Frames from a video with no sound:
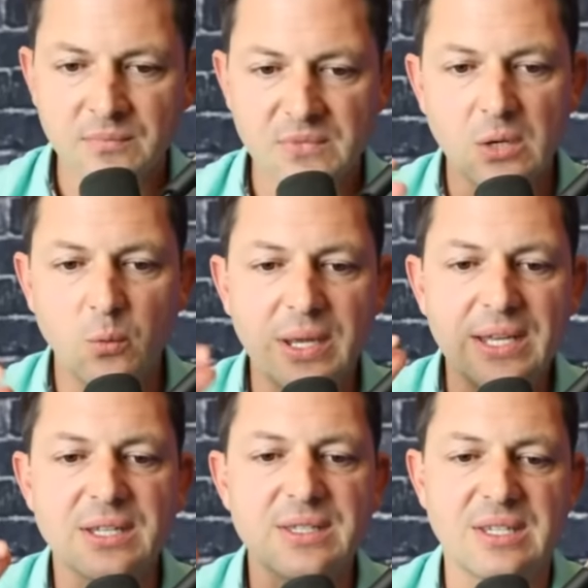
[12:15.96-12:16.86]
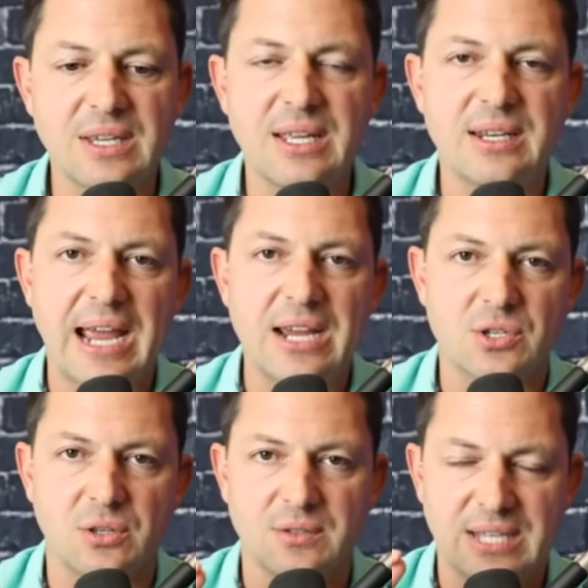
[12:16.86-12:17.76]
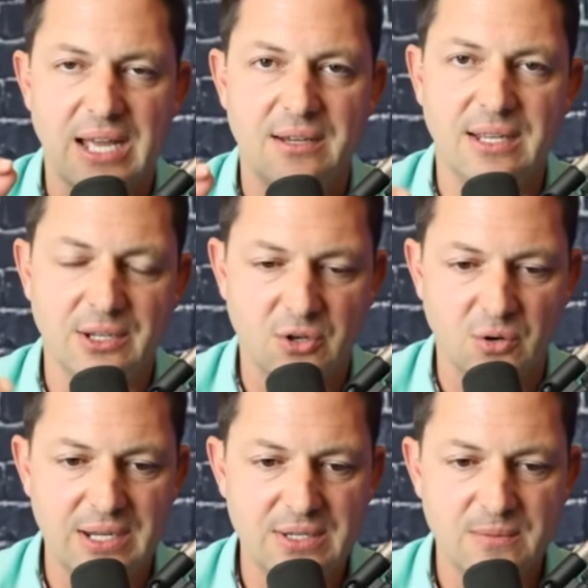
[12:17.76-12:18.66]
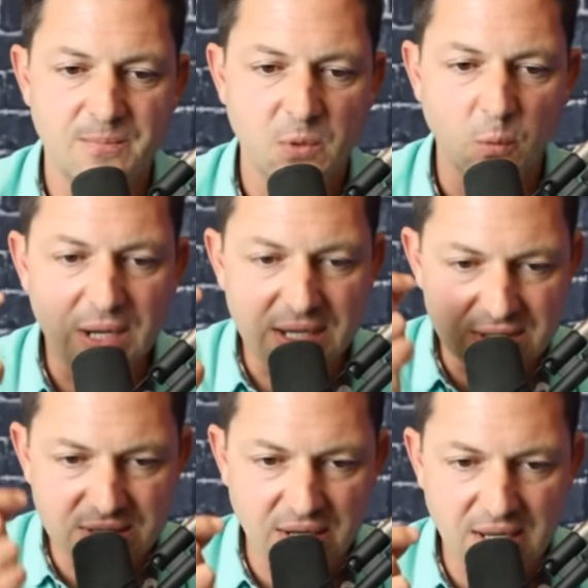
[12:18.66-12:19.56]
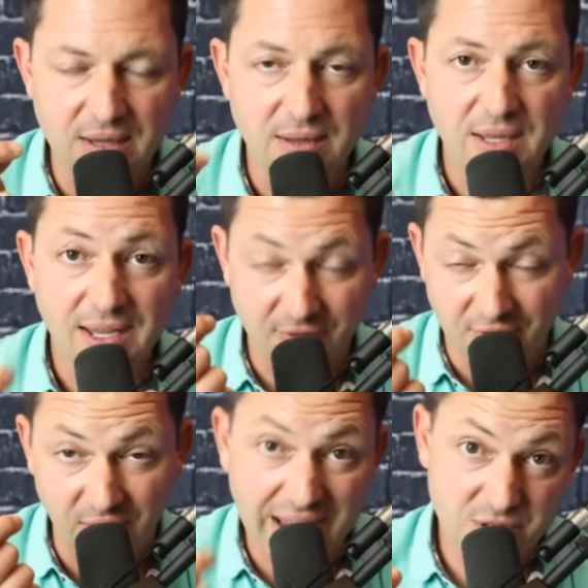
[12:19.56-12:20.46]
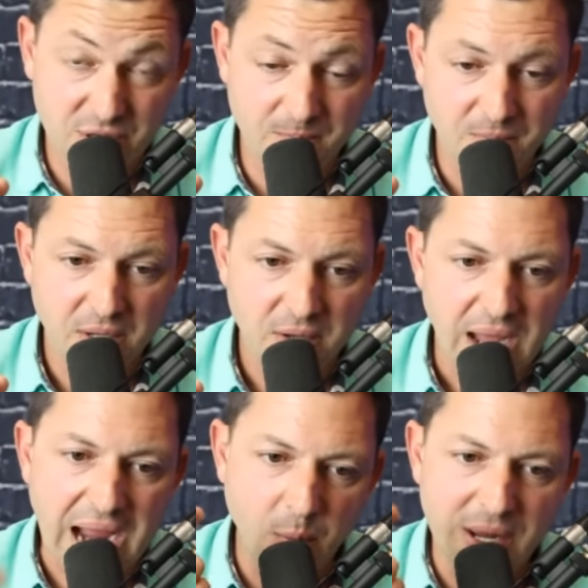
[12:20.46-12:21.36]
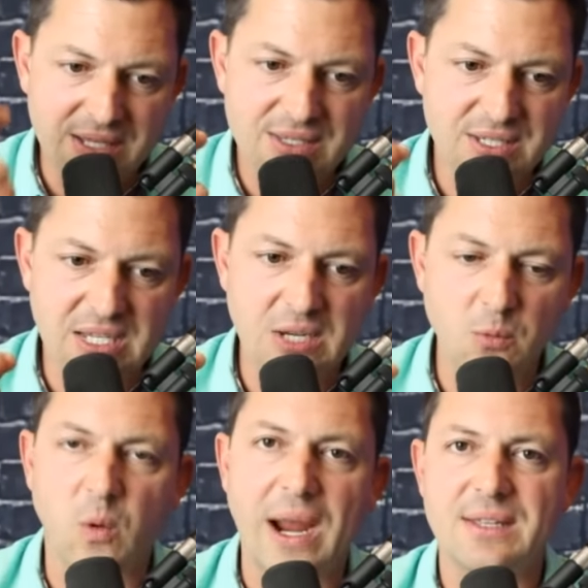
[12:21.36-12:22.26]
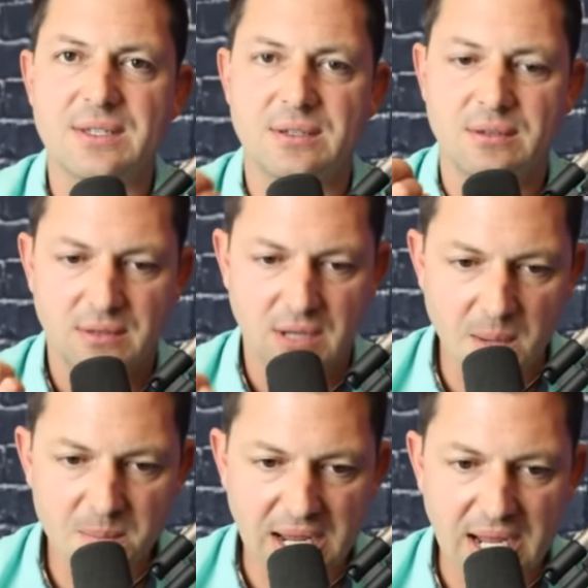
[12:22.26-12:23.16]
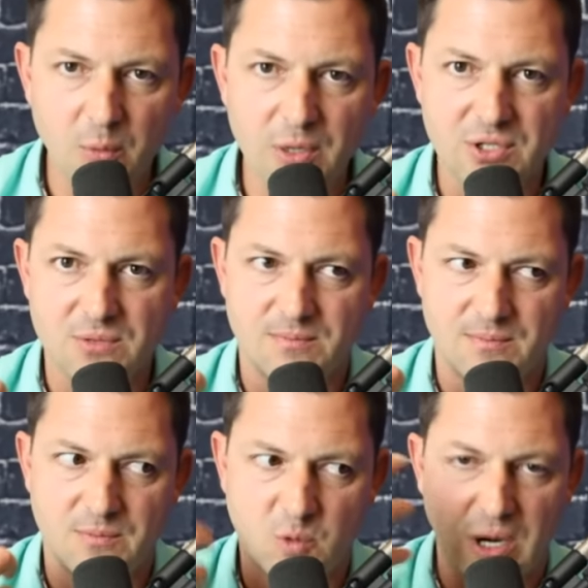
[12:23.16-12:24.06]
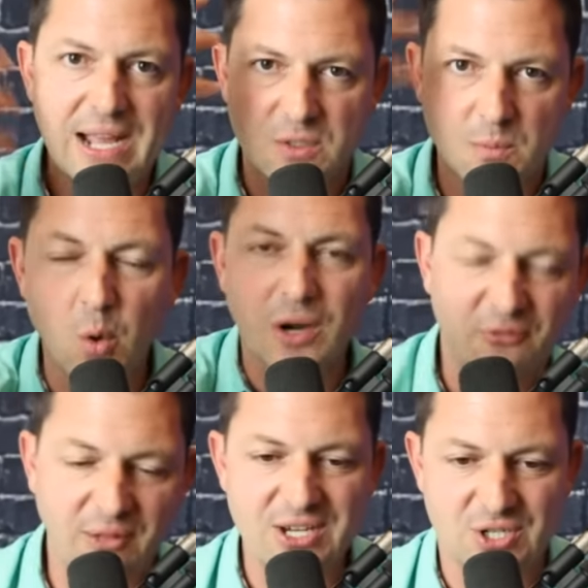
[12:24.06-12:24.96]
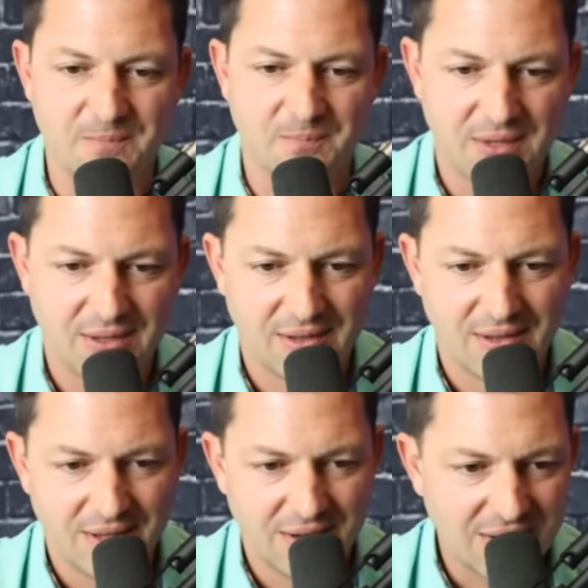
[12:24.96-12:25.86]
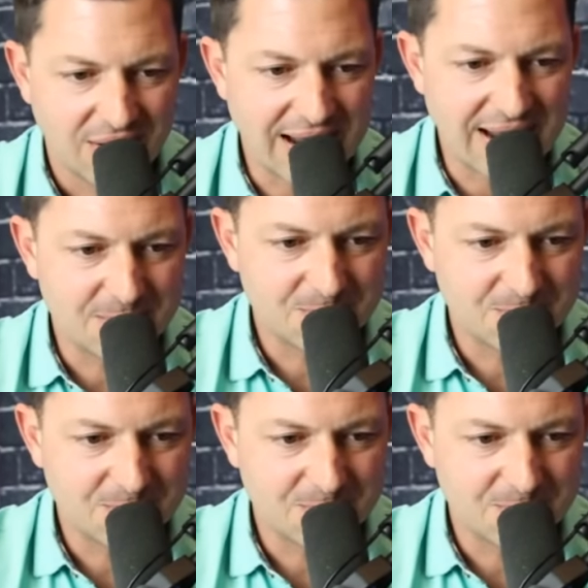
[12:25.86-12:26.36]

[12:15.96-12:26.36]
then we could see national debt increase. We could see inflation and we could see rates come down, which creates more inflation. Okay.